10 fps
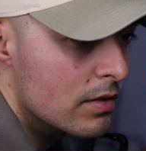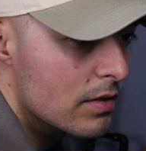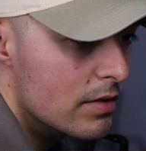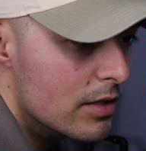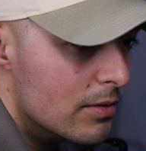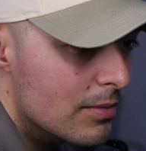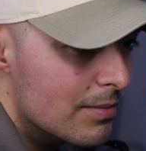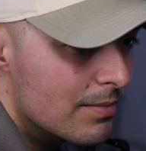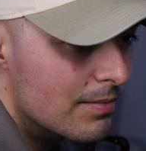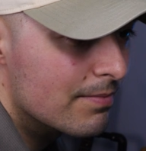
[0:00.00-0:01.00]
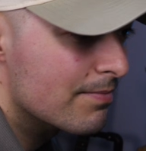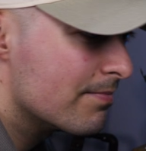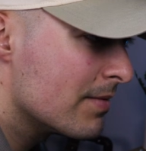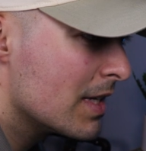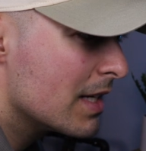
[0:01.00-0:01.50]
So
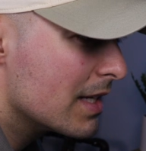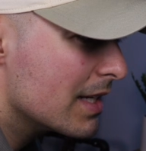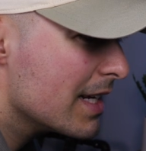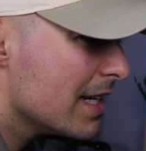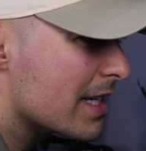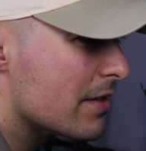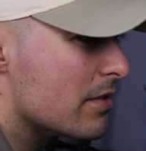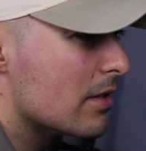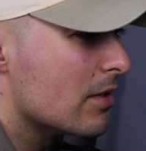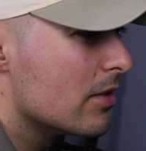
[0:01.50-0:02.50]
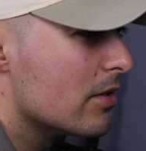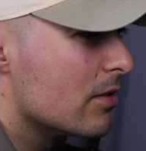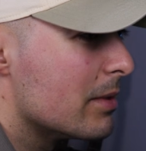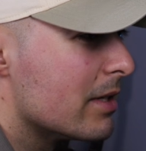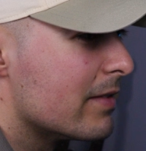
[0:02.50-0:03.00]
it kind of gives you a little
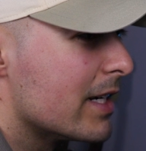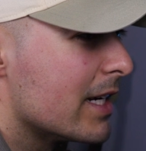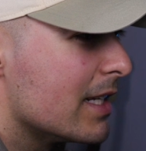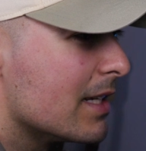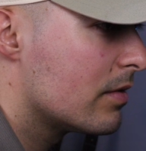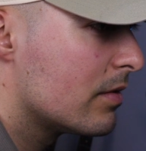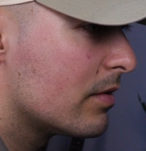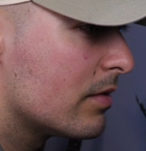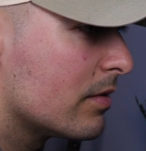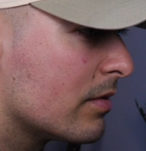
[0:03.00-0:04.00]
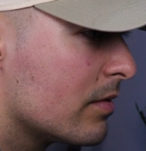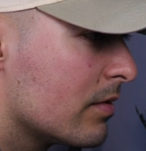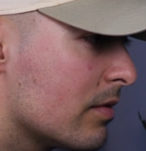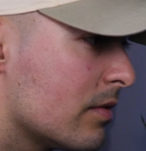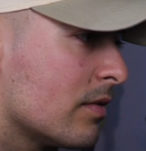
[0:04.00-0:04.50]
bit of an idea.
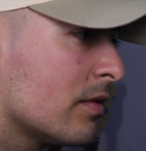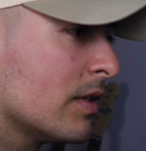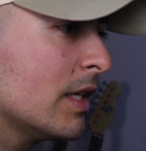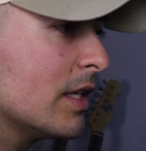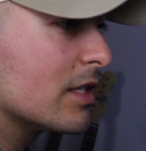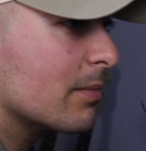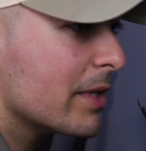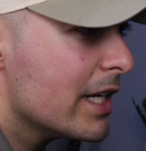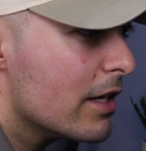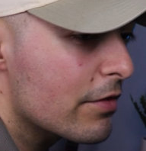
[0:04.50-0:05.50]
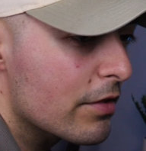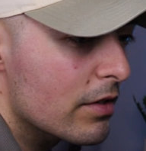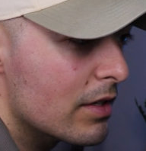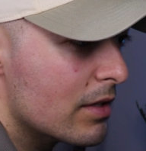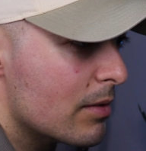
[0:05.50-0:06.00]
So I'm going to go for
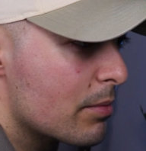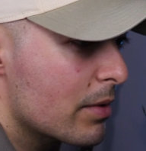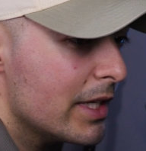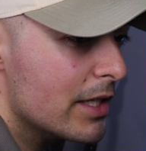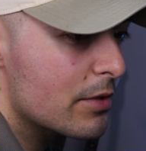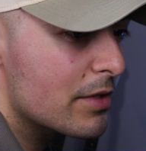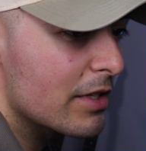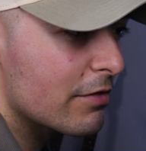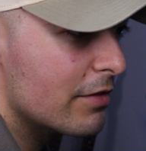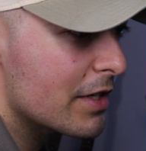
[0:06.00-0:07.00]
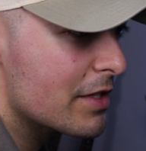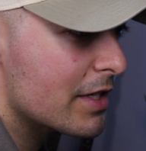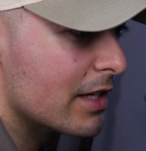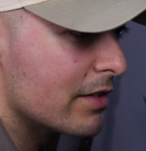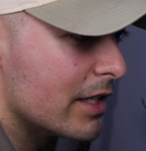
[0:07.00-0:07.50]
a pretty interesting fuzz
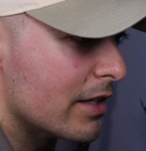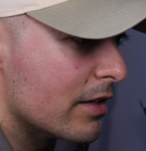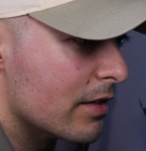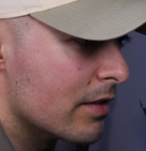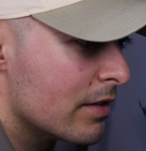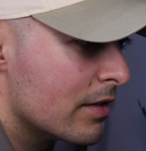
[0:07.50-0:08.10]
sound here.